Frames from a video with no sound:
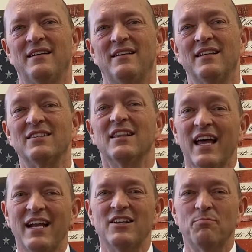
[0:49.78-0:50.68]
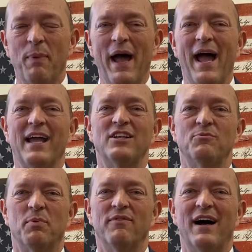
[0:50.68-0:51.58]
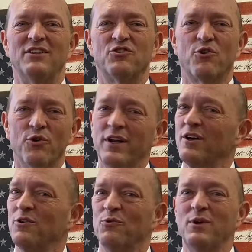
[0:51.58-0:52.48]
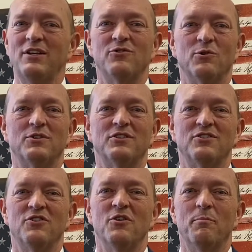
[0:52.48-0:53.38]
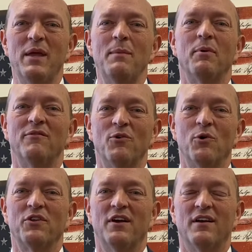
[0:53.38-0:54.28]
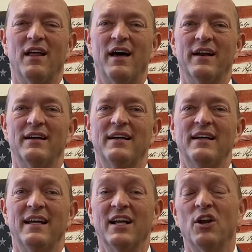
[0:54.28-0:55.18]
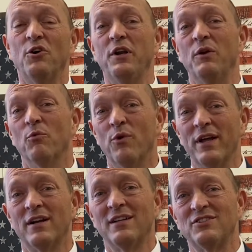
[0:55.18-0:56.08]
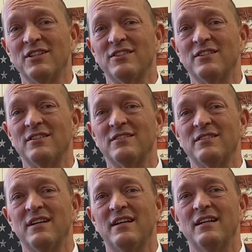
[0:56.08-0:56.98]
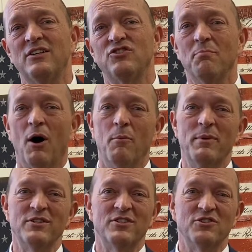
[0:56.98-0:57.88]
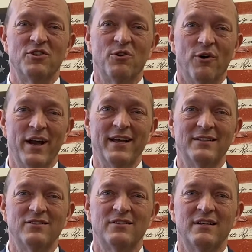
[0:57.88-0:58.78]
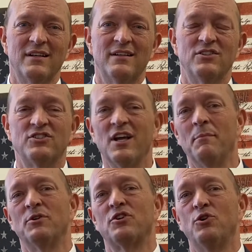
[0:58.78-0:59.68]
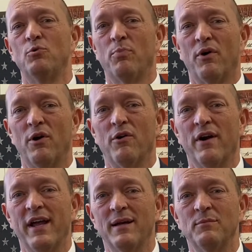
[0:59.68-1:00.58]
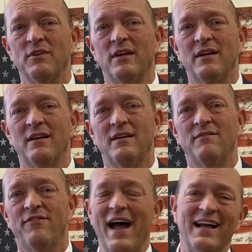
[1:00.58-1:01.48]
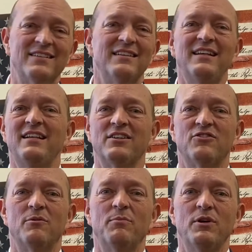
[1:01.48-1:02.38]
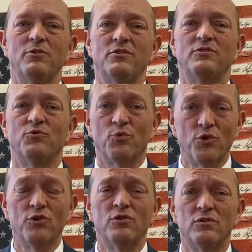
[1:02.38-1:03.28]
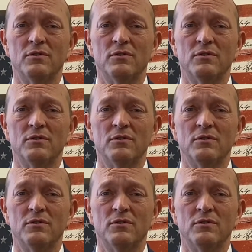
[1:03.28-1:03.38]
This latest package provides critical resources to the people of North Carolina, including rental assistance, small business grants, summer school programs, vaccine distributions, rural